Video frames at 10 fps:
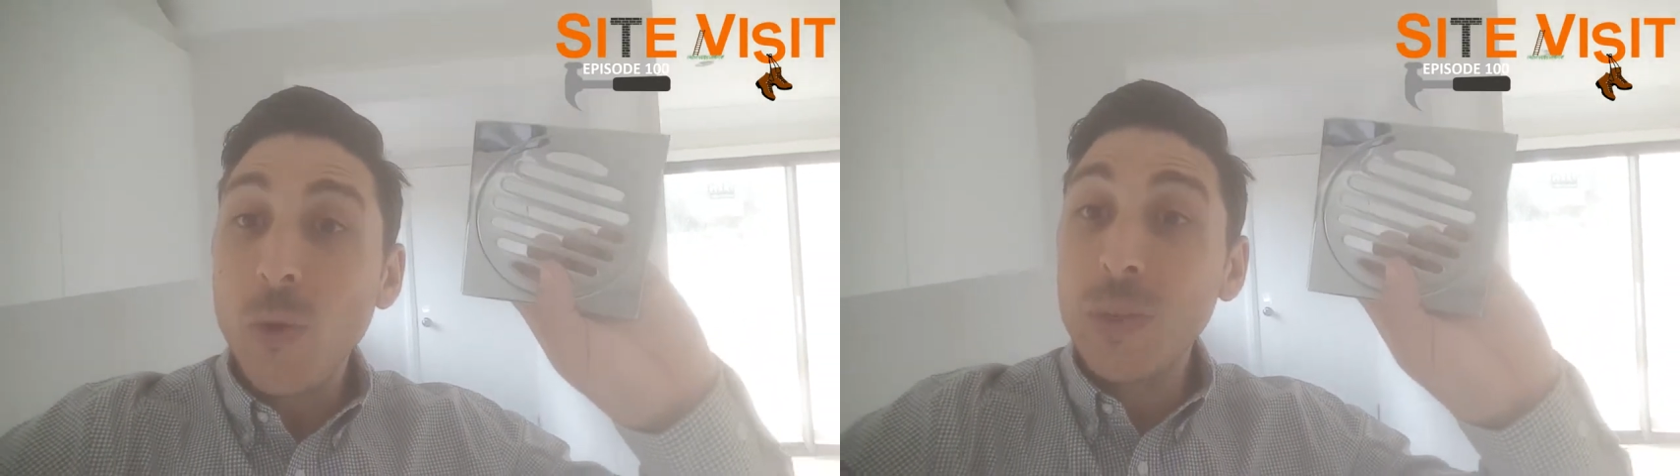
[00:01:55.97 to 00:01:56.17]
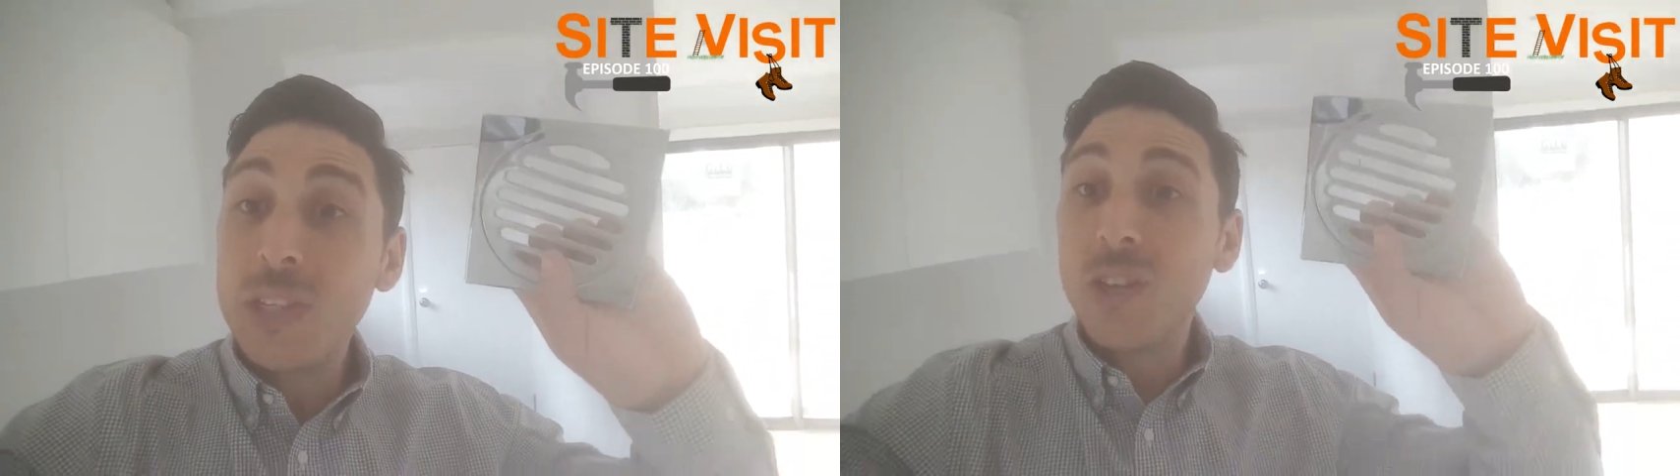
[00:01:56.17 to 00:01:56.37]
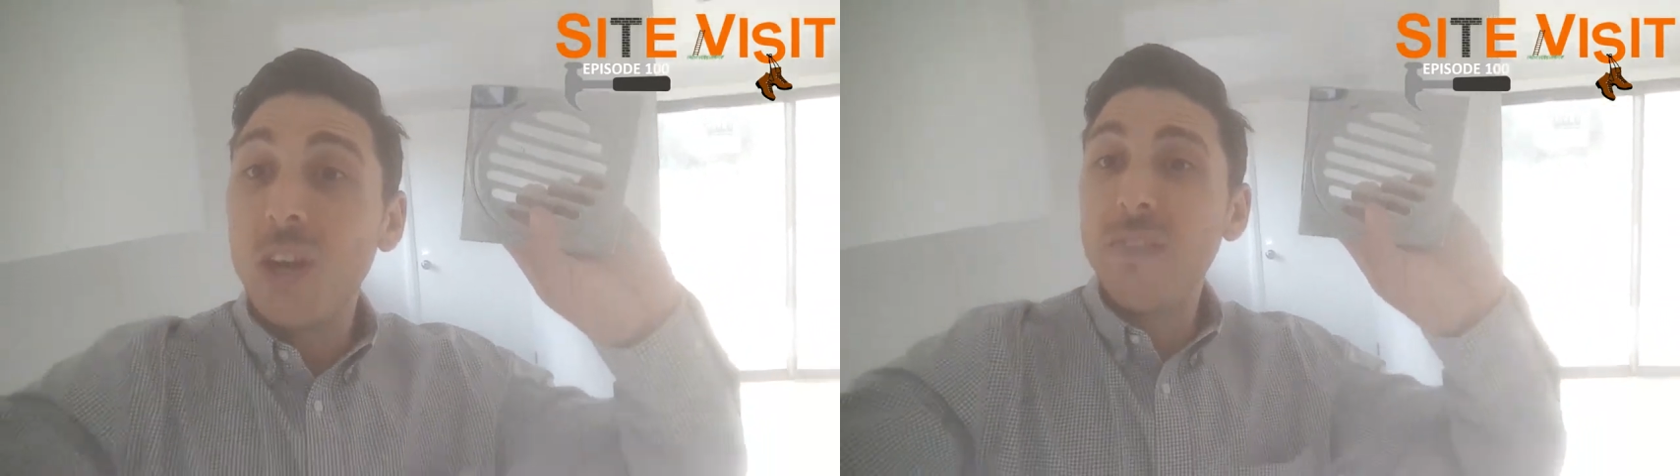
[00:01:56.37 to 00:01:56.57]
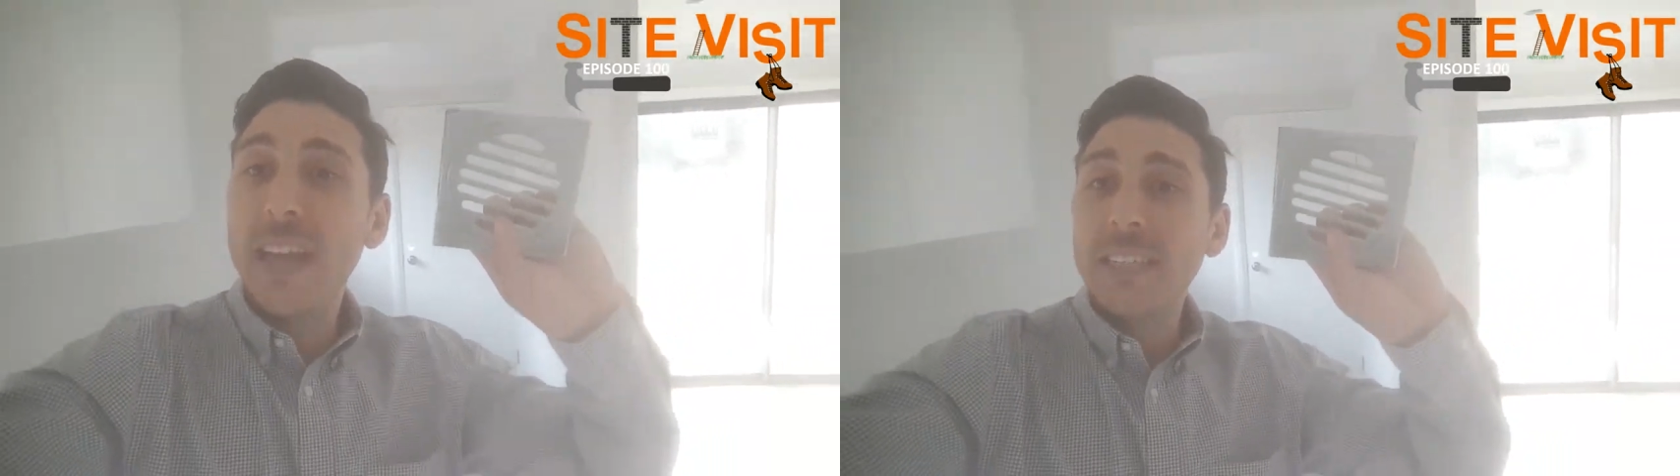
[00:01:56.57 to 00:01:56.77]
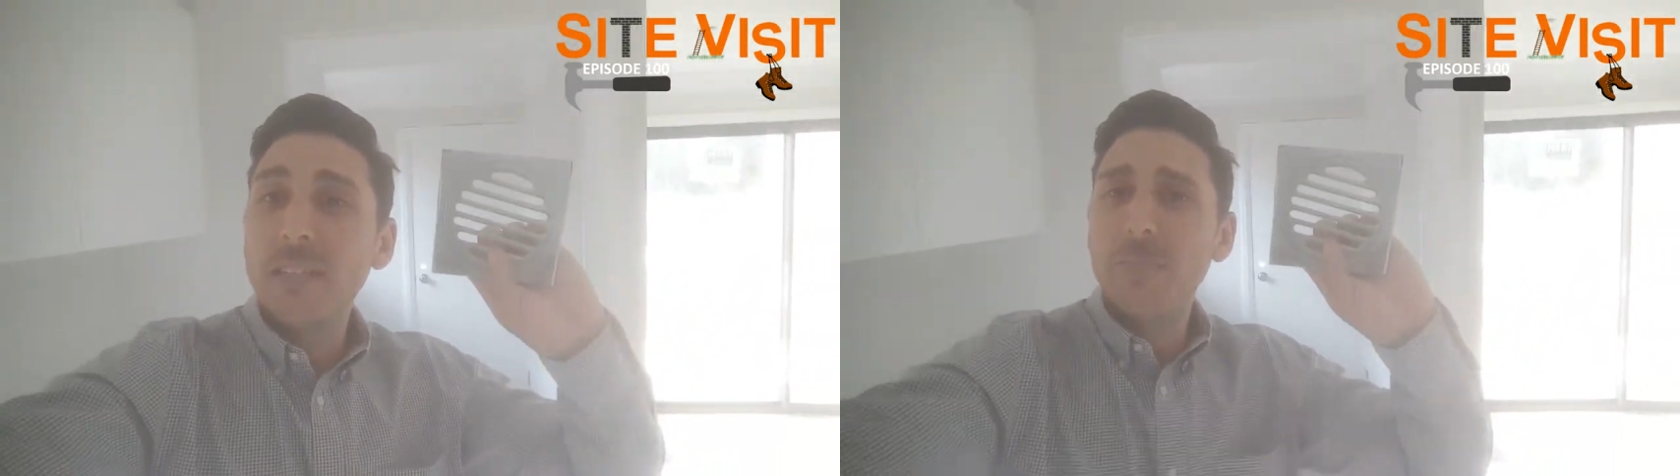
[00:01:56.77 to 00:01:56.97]
which is going for
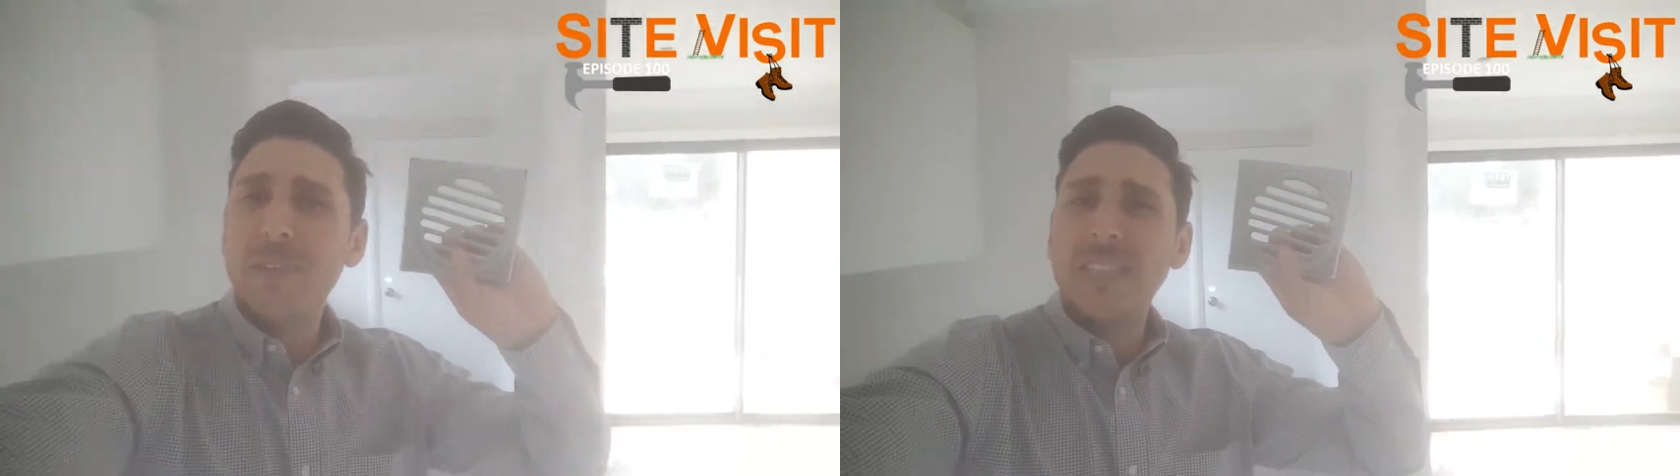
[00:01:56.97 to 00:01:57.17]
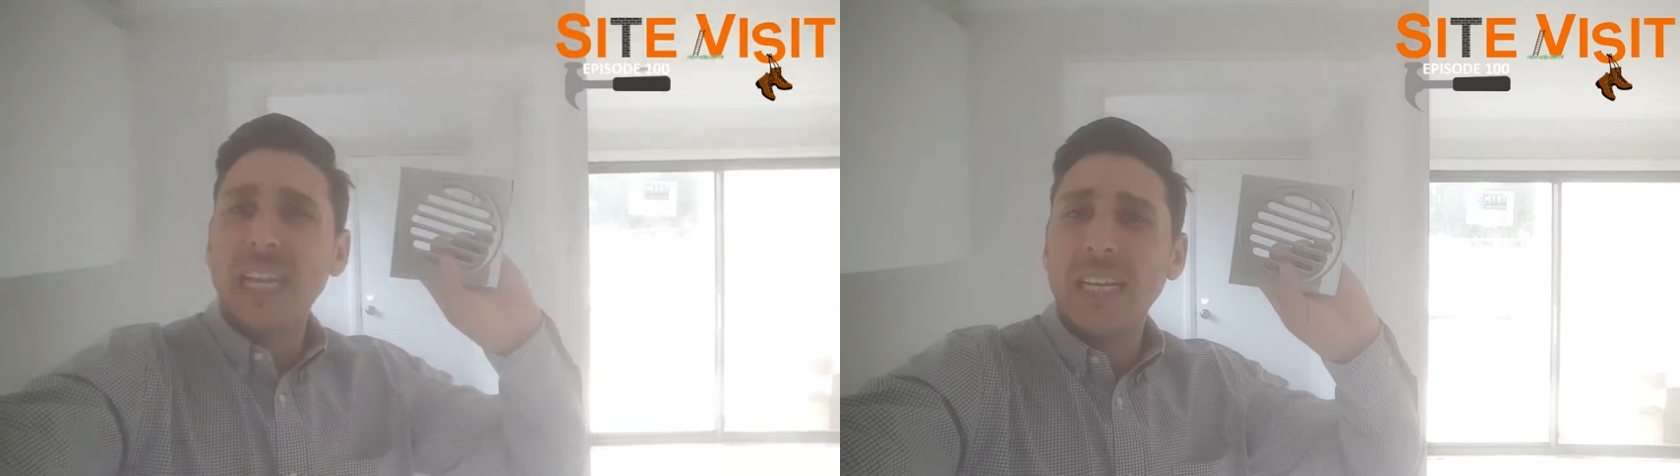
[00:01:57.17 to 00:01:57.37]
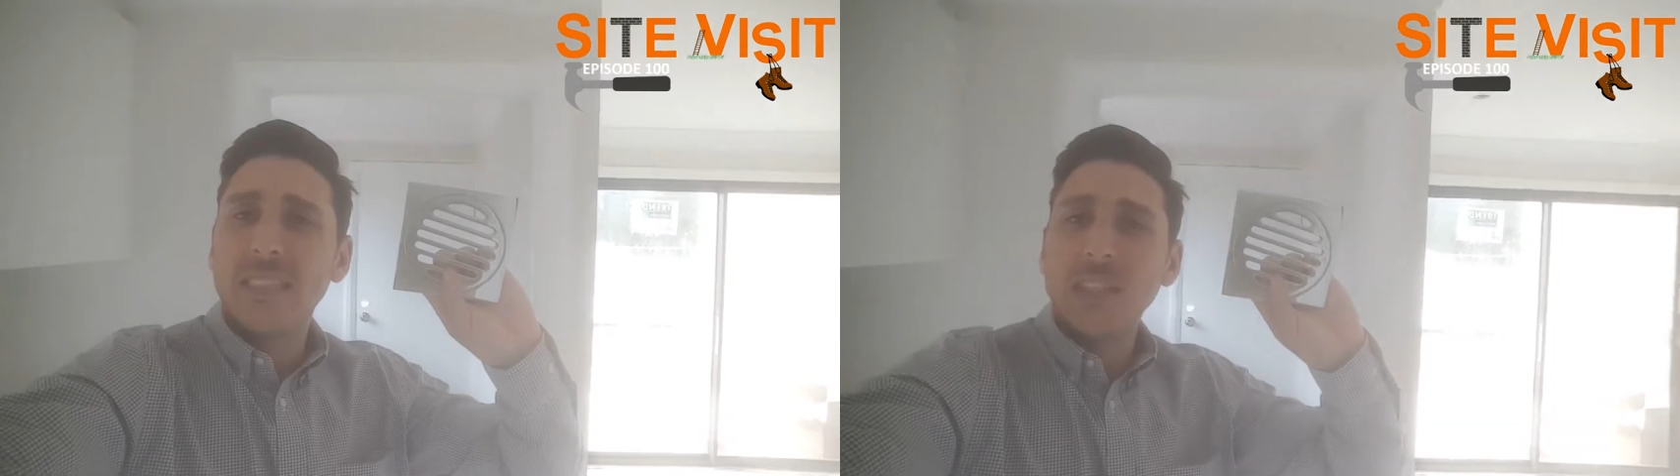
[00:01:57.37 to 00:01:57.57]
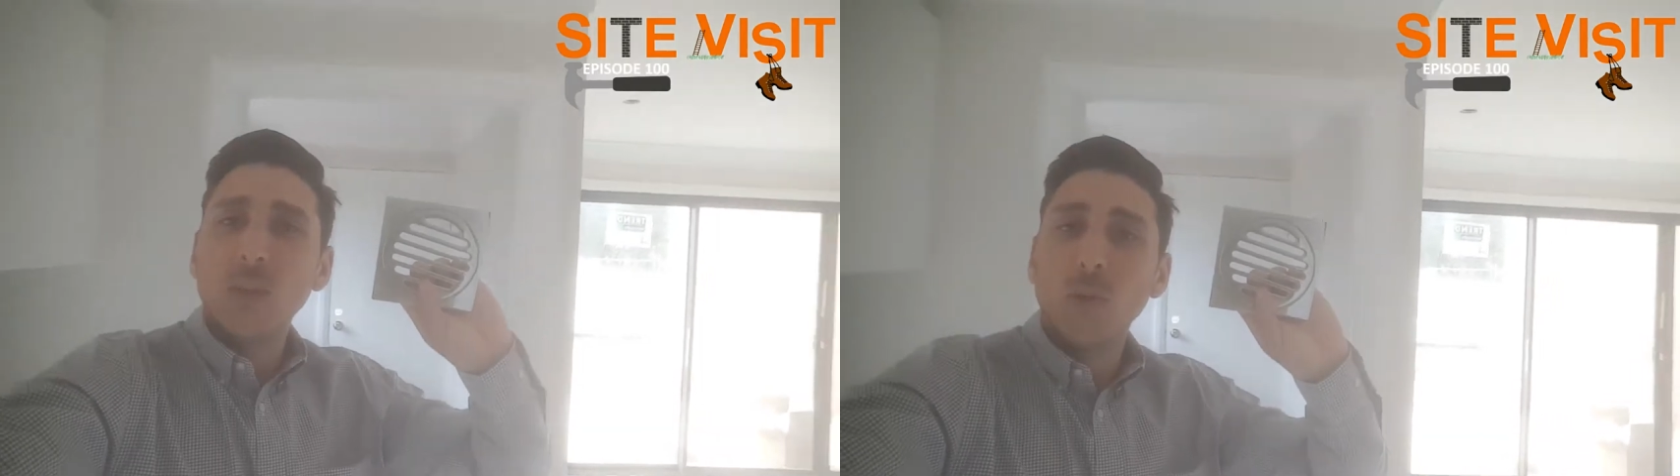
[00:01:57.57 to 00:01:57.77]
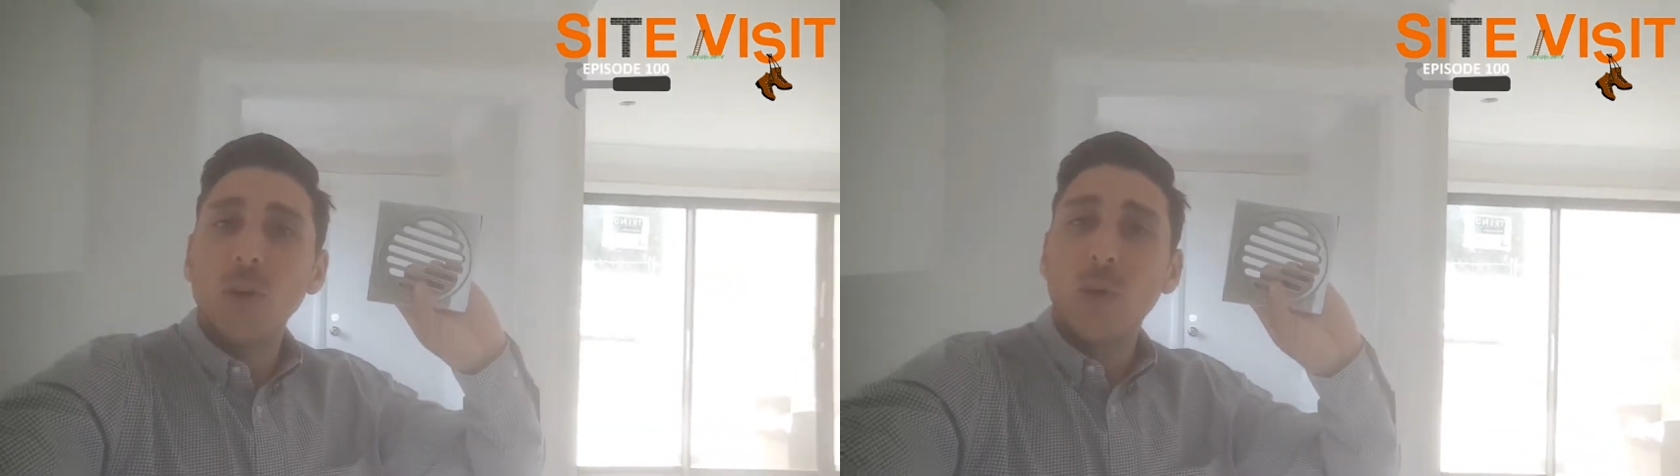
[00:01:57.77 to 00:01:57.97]
that in a bit of a stainless steel
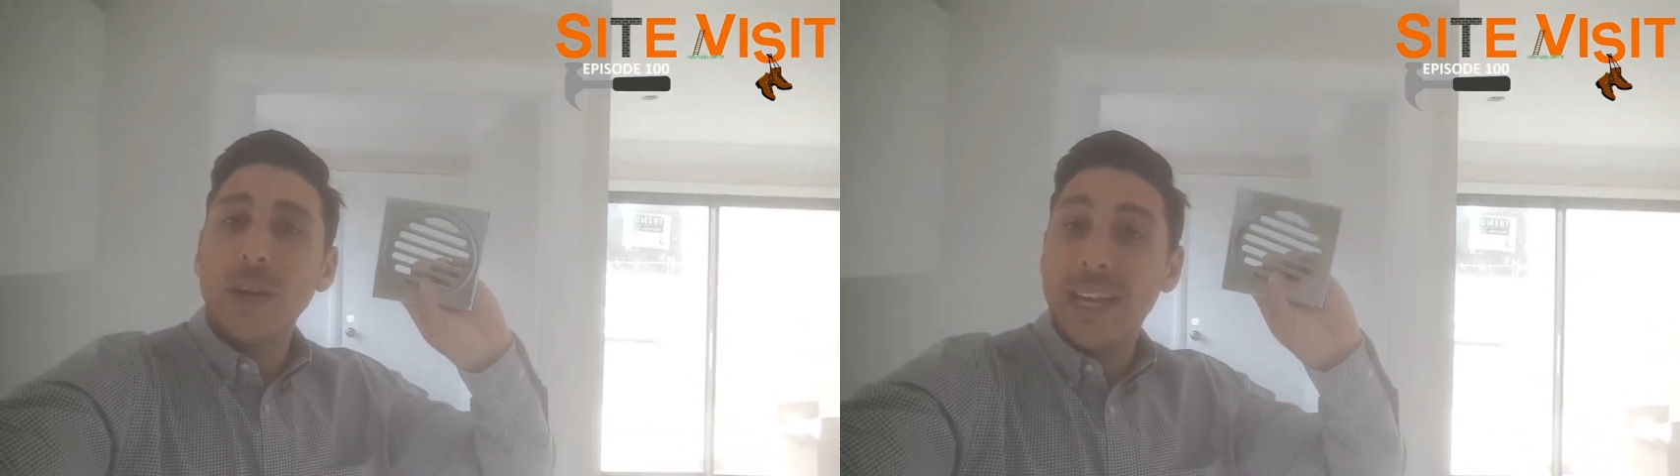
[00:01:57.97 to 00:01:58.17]
look where